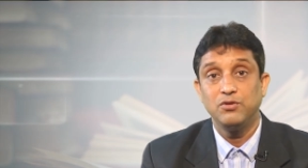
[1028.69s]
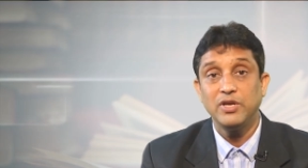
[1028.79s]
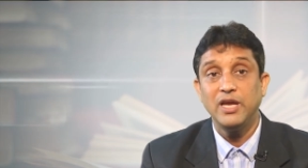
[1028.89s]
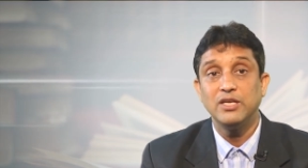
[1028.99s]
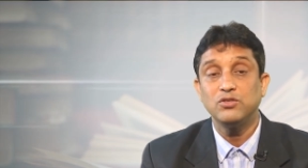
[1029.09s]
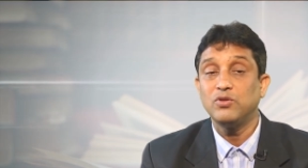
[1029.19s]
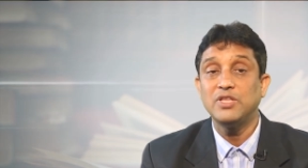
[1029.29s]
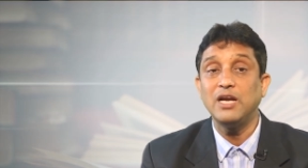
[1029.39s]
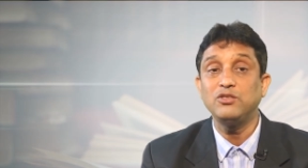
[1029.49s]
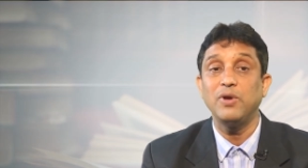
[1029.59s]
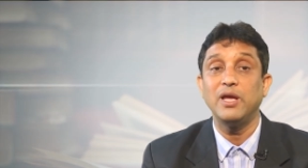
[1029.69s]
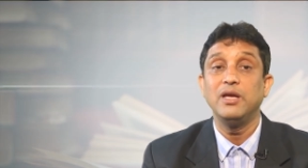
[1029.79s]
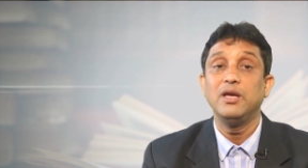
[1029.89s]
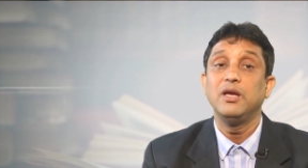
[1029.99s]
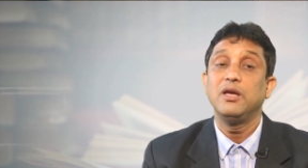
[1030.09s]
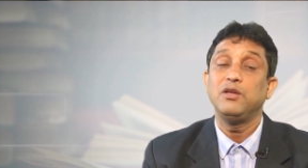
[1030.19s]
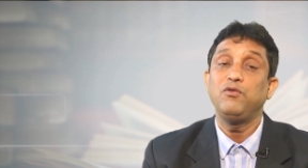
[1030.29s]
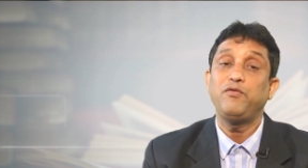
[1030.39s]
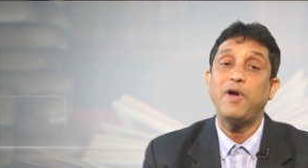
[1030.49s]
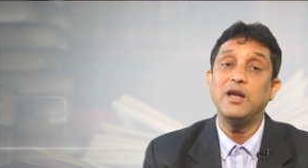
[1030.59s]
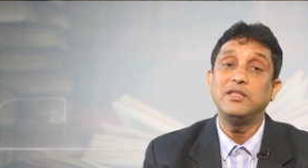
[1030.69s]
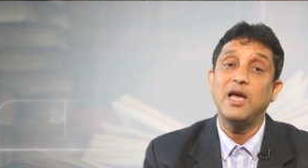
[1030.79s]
Okay. So, that is why you will find